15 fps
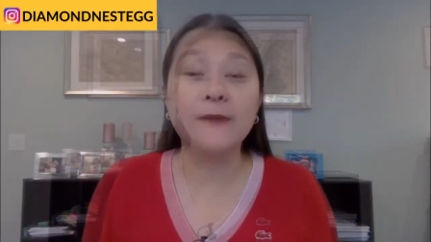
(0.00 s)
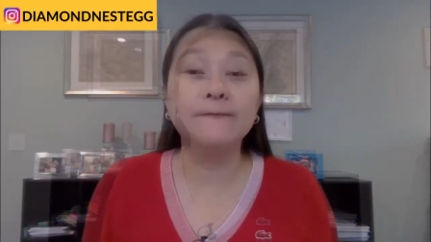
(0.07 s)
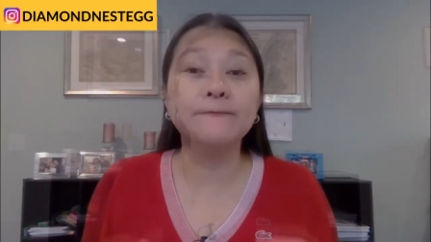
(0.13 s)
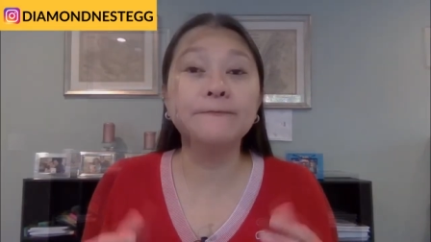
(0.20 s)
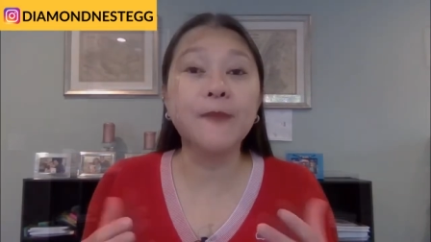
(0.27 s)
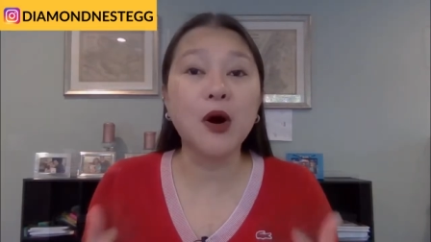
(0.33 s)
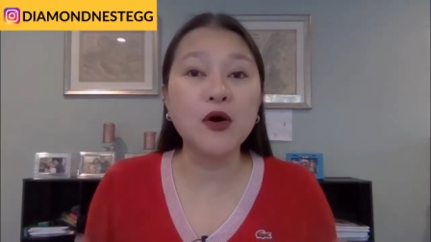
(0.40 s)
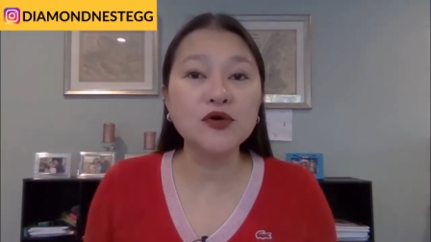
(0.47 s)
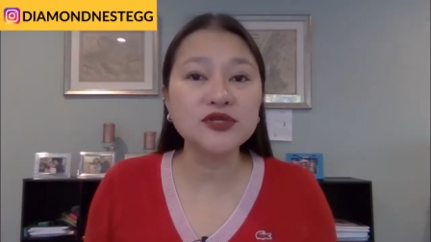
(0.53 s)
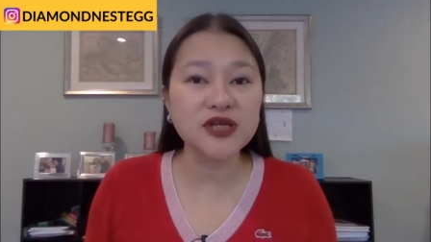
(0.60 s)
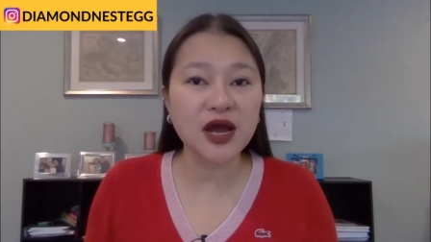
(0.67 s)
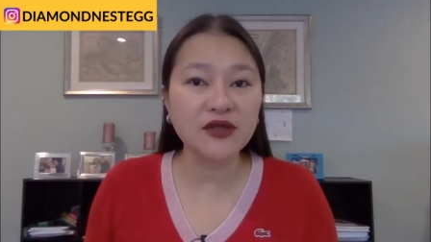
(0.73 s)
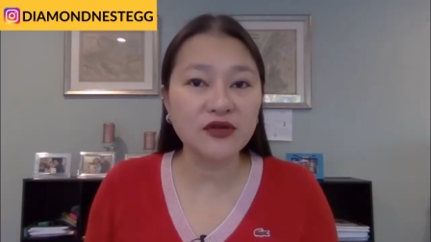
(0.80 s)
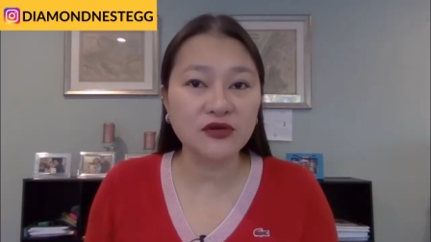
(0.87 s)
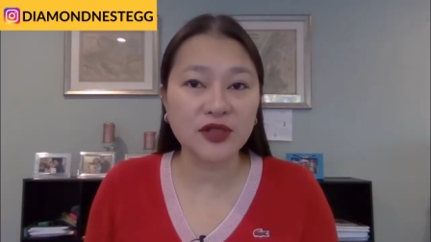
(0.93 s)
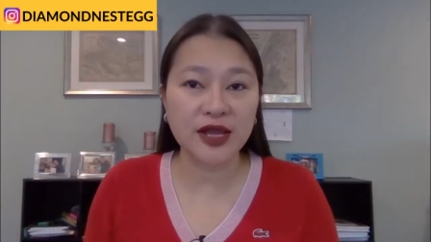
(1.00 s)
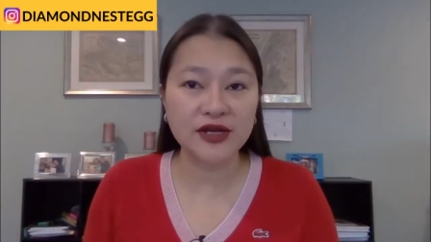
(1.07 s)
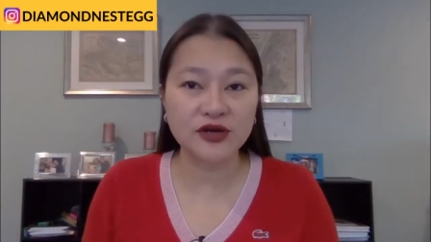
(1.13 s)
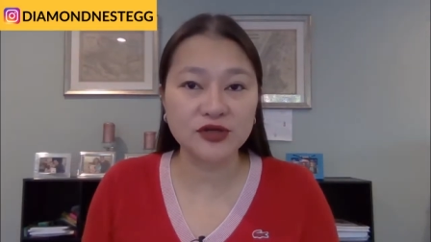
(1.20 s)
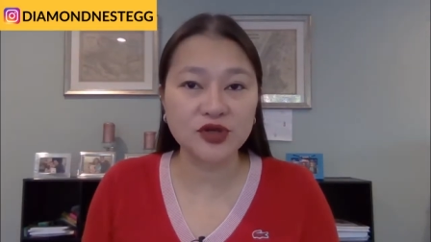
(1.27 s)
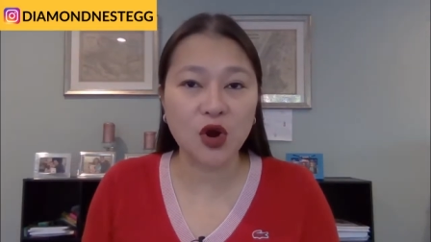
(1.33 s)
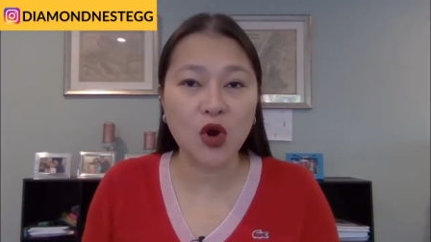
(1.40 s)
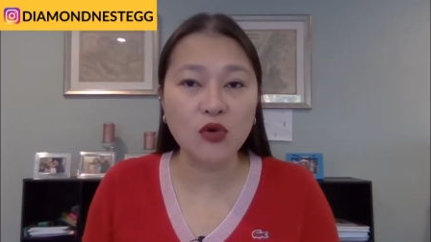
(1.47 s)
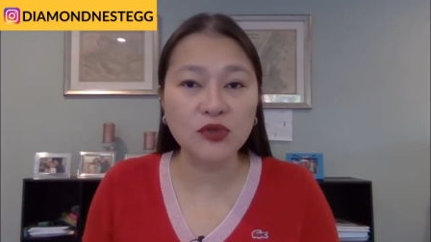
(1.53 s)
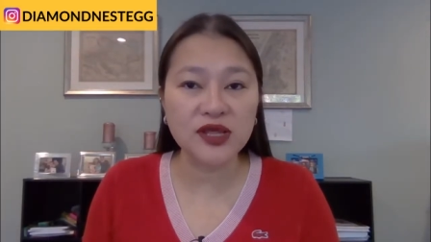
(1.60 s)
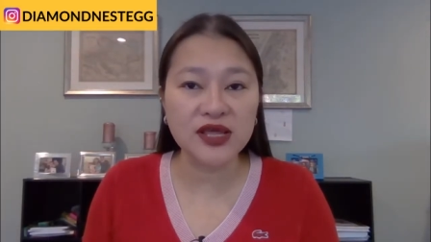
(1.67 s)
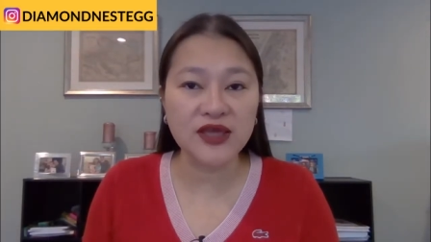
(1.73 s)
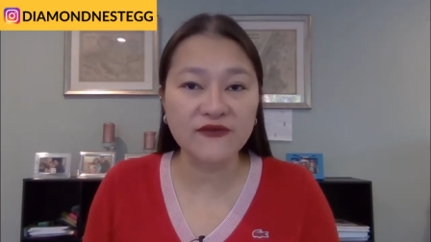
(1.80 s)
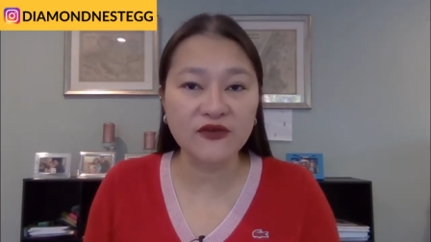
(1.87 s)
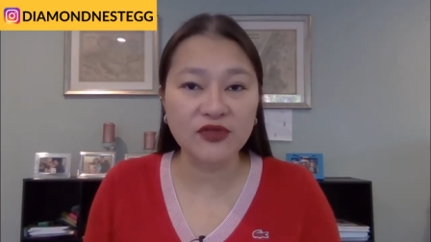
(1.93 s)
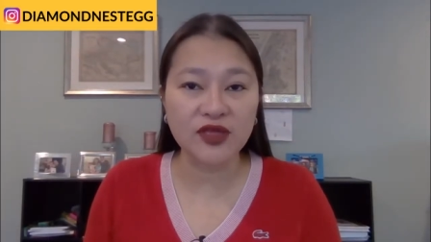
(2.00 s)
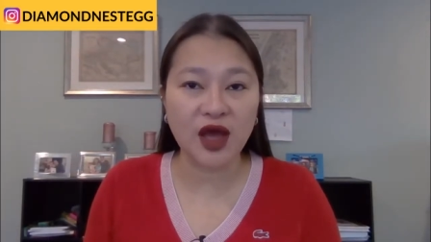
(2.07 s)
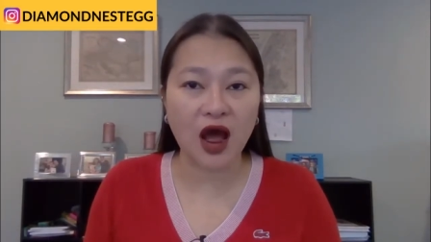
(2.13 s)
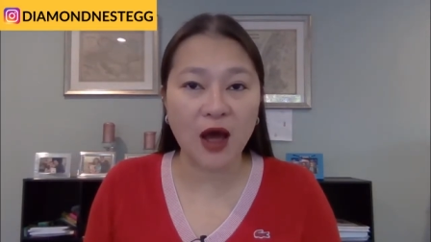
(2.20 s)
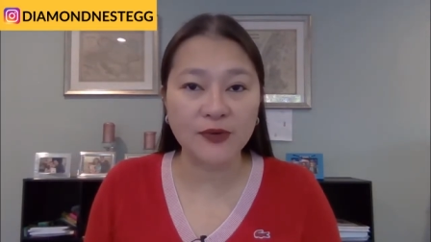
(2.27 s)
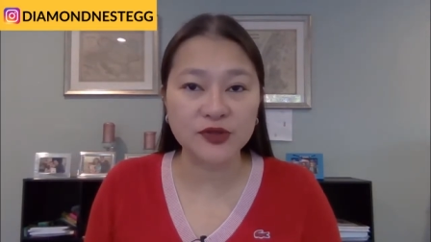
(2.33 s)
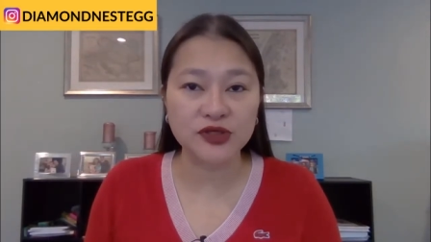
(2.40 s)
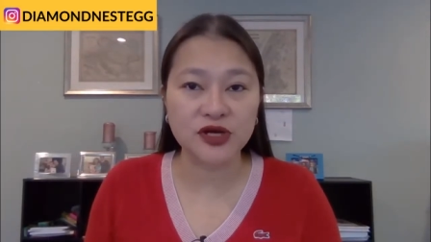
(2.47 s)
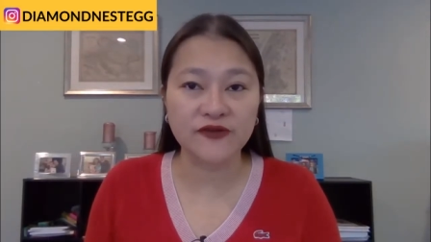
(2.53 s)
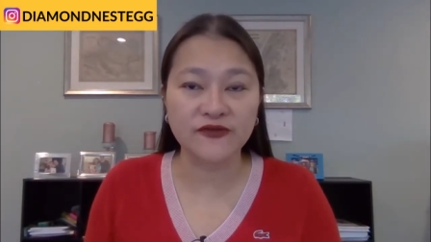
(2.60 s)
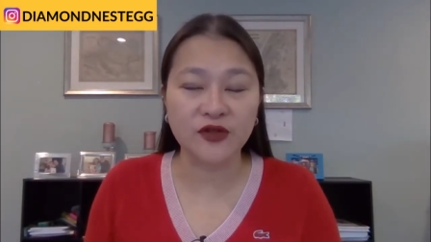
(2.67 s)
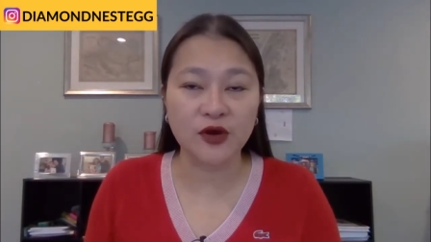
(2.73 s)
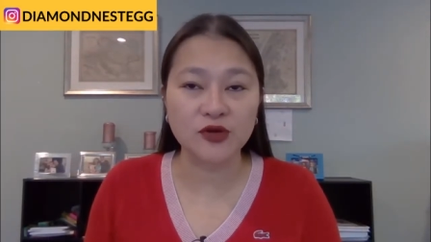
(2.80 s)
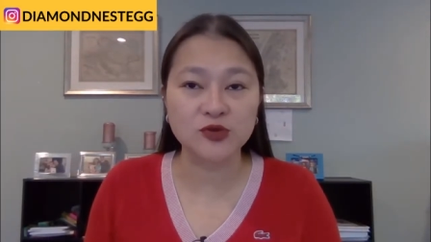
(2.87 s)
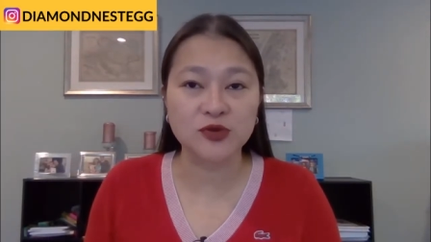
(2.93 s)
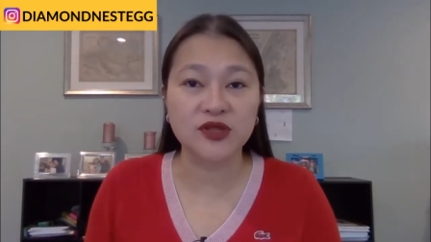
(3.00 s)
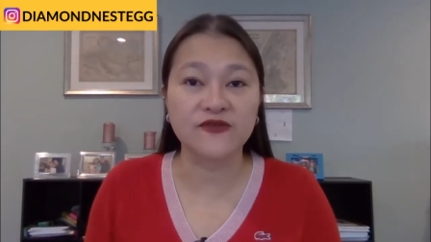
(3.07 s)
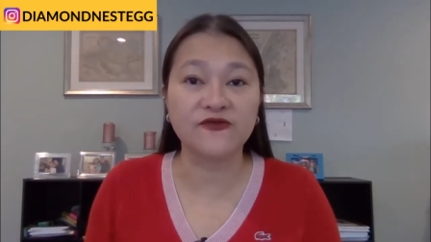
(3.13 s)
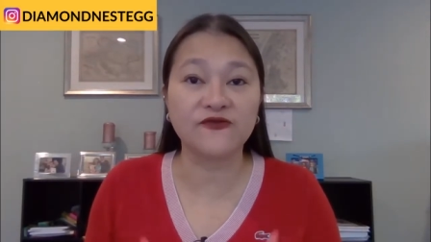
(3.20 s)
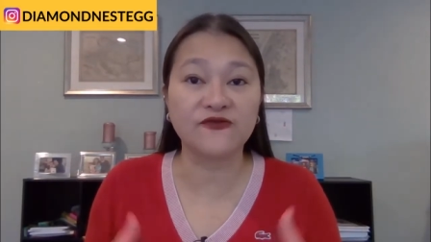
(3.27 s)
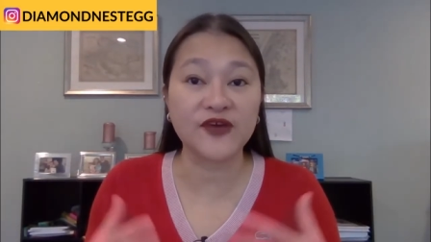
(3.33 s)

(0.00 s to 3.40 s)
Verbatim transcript: Most other lenders only give you the option of loans with a